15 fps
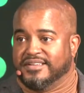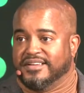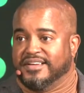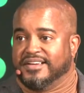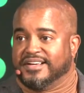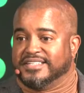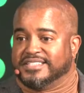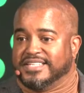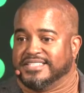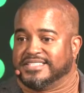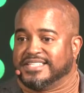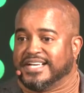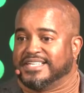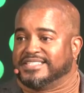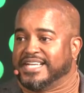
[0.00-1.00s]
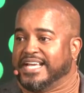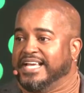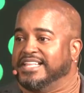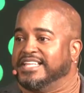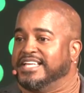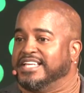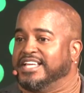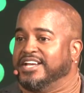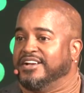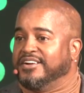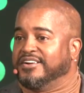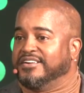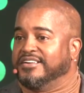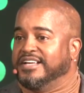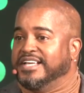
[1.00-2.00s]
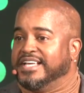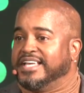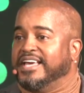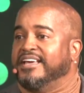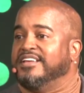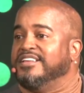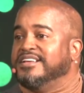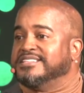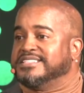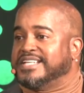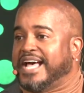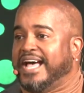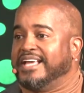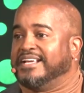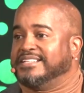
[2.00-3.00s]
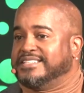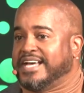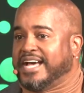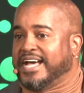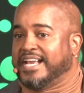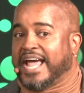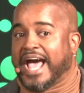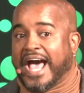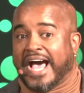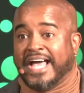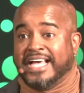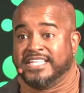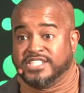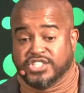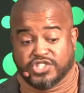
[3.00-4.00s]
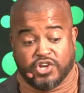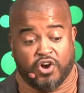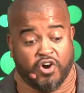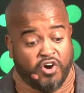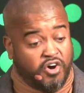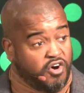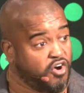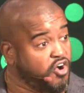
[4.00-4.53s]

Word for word: Because he says, In the year King Uzziah died, I saw